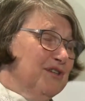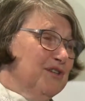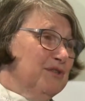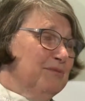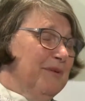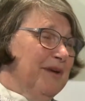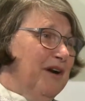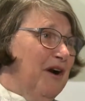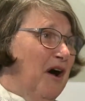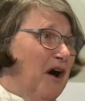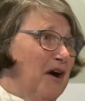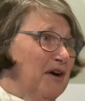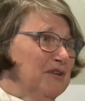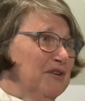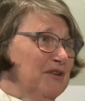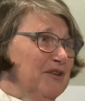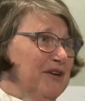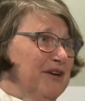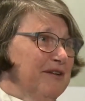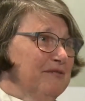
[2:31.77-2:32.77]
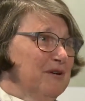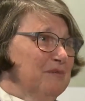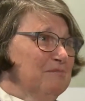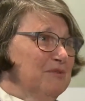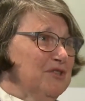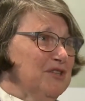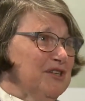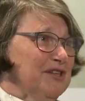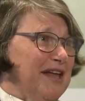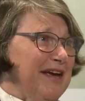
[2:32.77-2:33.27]
There's been a hundred of them
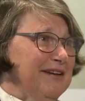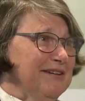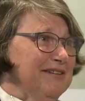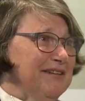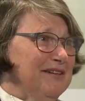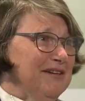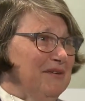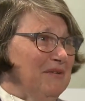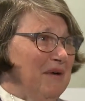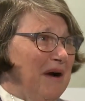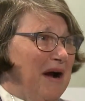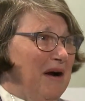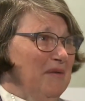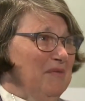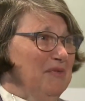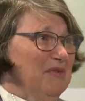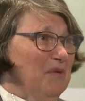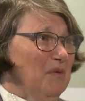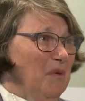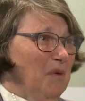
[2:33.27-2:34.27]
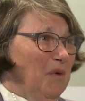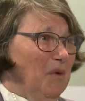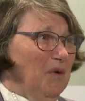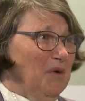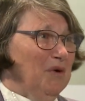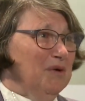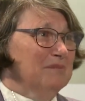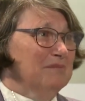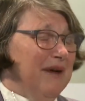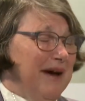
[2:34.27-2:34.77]
selected around the
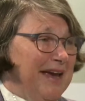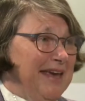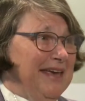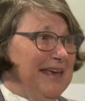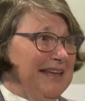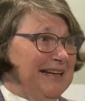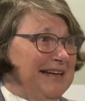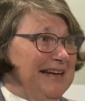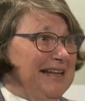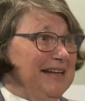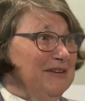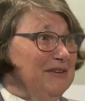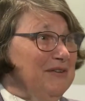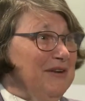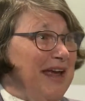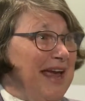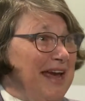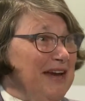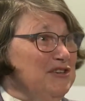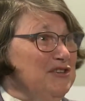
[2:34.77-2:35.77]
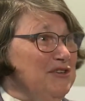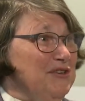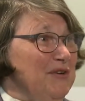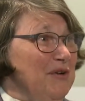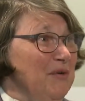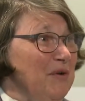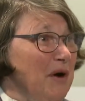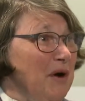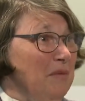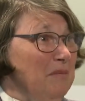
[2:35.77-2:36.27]
world by in an
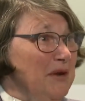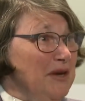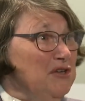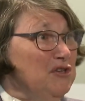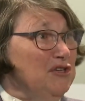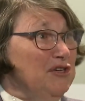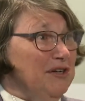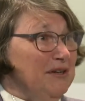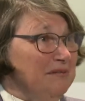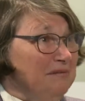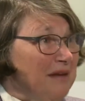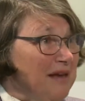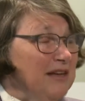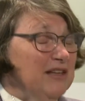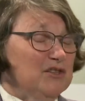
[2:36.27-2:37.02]
international commission